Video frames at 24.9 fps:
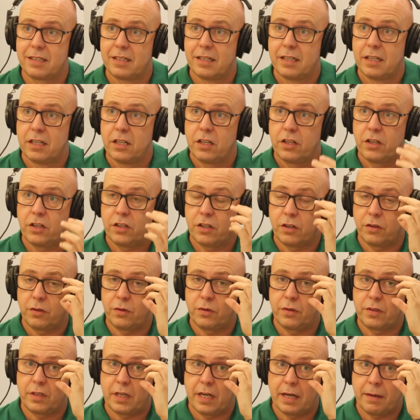Mm. You
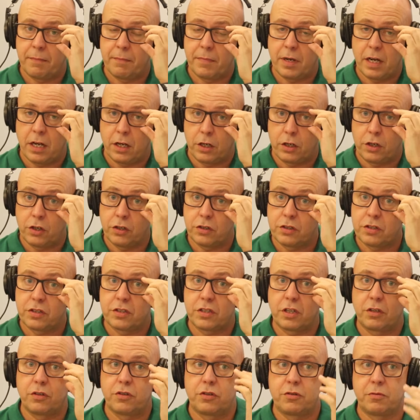know, um, a good
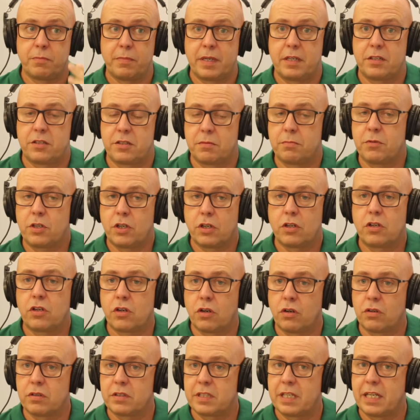social media, some good
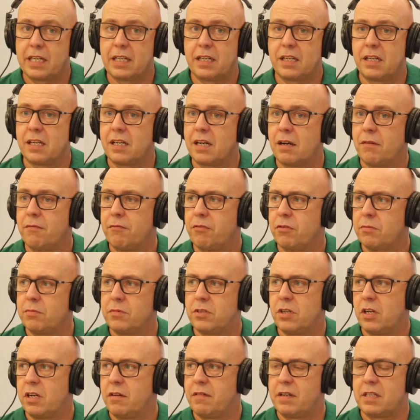content can come from
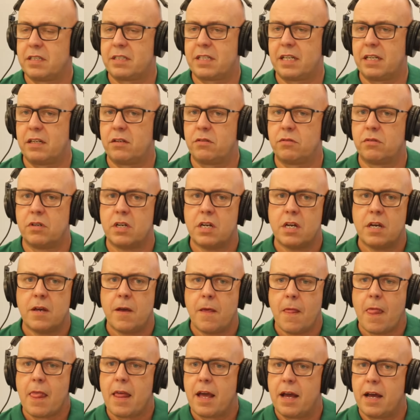turning around saying, oh,
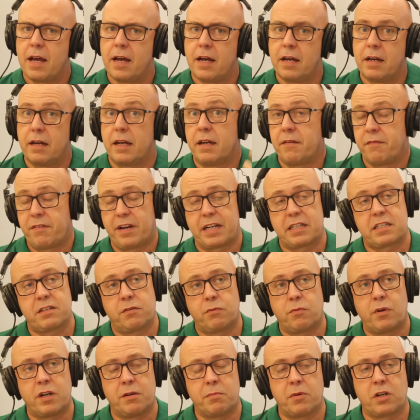Uh, in fact,
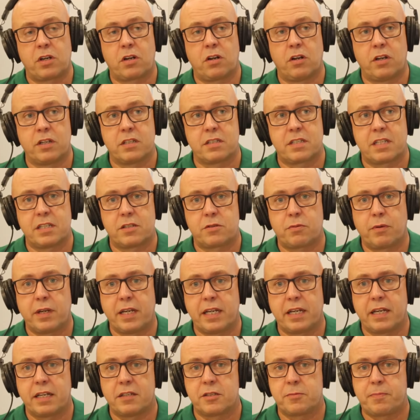one of my clients this
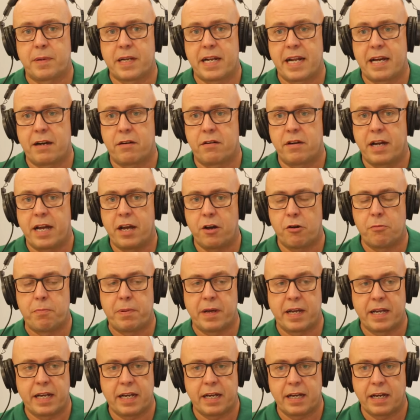week has been out
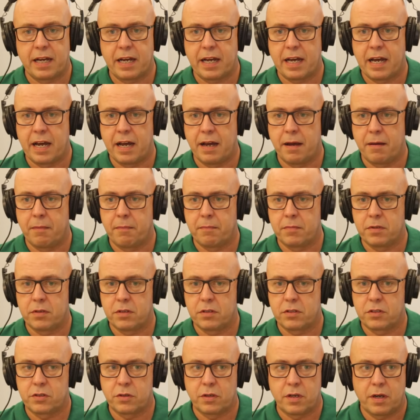helping
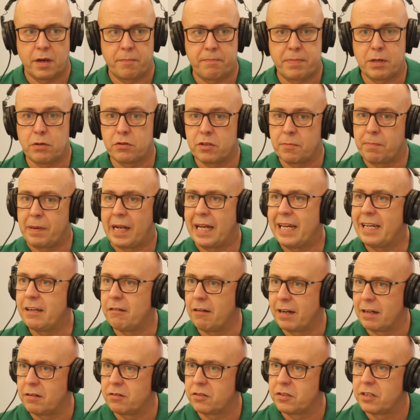um, to build a
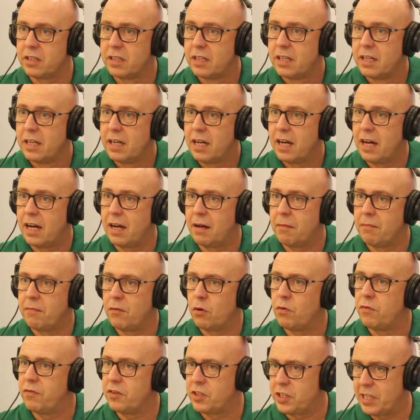playground um,
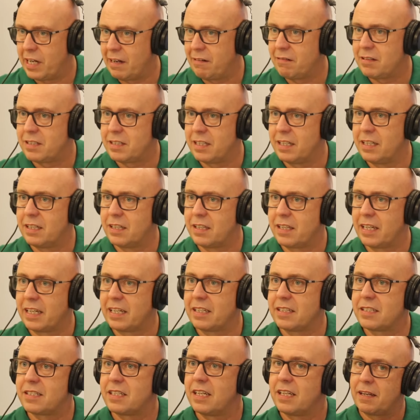all for charity and
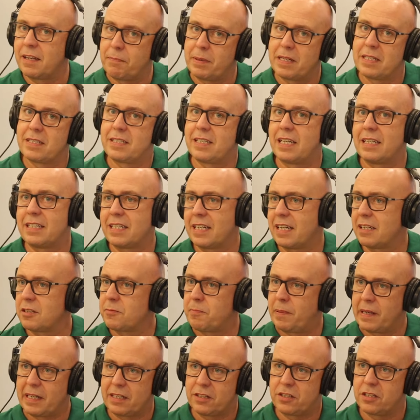things. They've been sending us
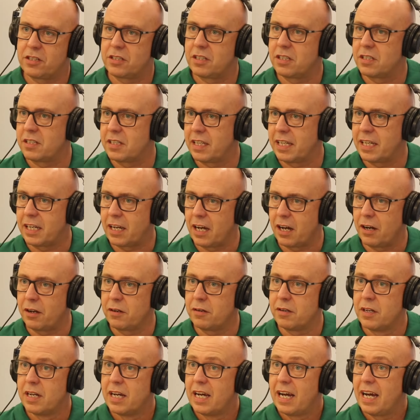pictures as they
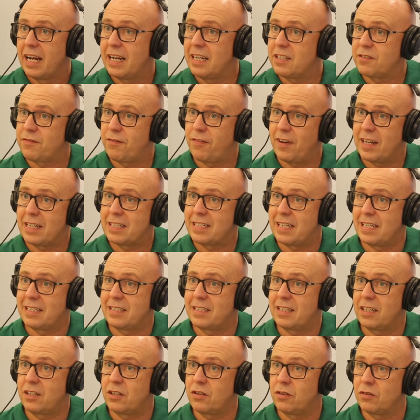go, and it's
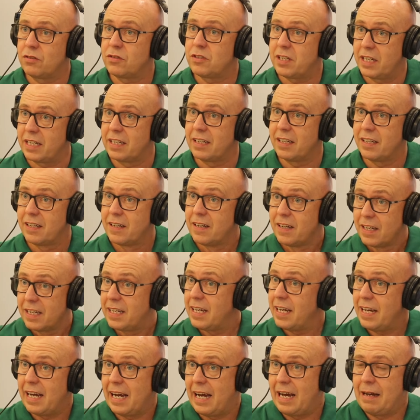fantastic That's perfect, content. Isn't it?
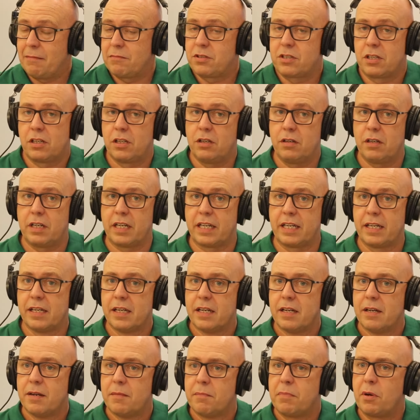Yeah, yeah absolutely. Yeah.
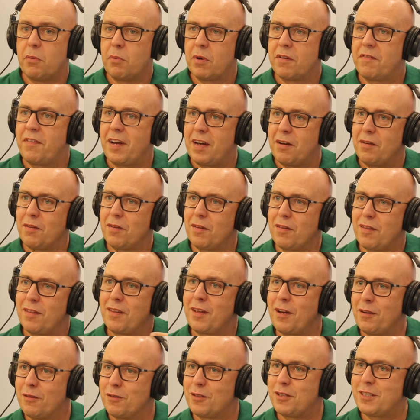But without
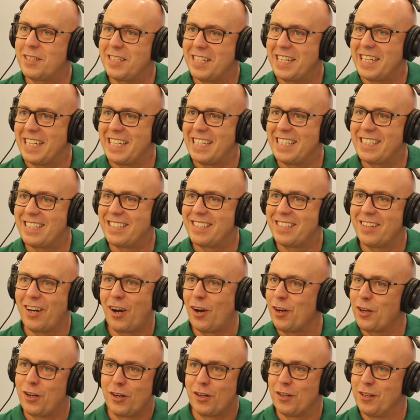those seeds, mm.
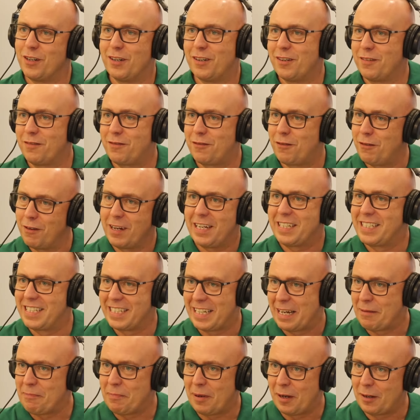I couldn't have created
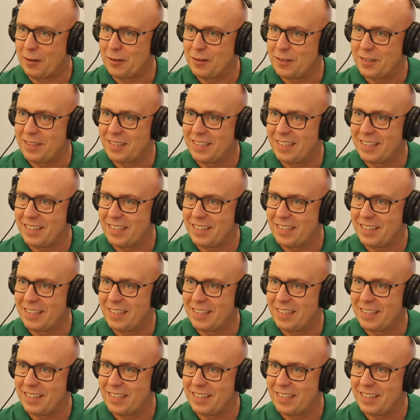that post.